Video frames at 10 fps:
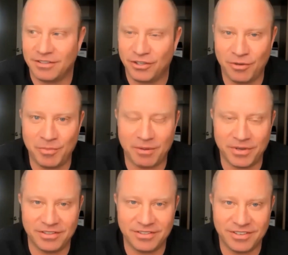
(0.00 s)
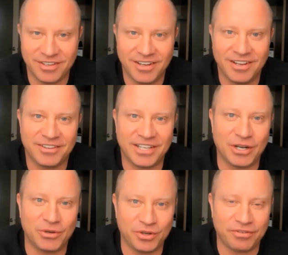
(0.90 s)
commitment that
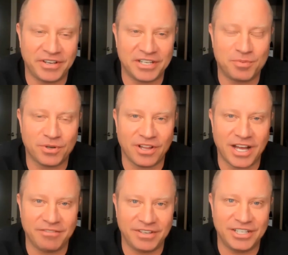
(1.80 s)
I would do a Facebook Live